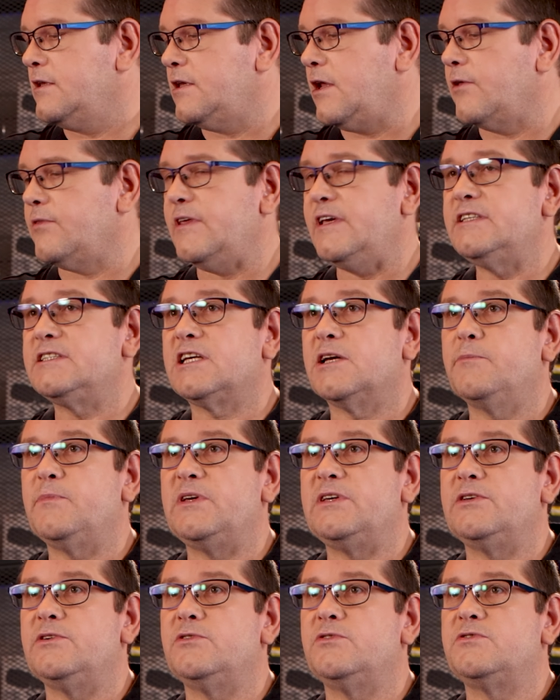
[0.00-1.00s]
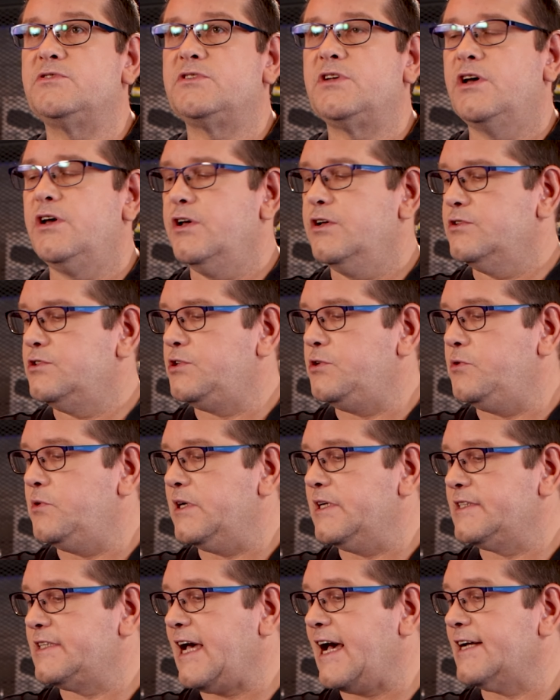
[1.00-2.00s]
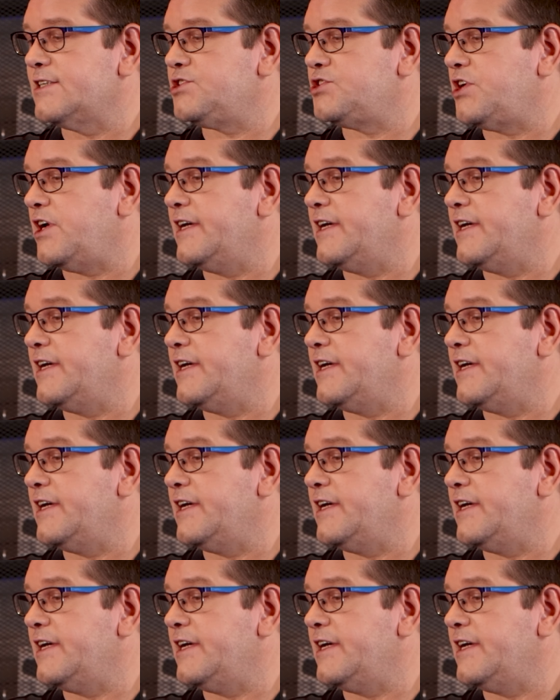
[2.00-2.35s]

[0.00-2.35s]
Now these can be used to attach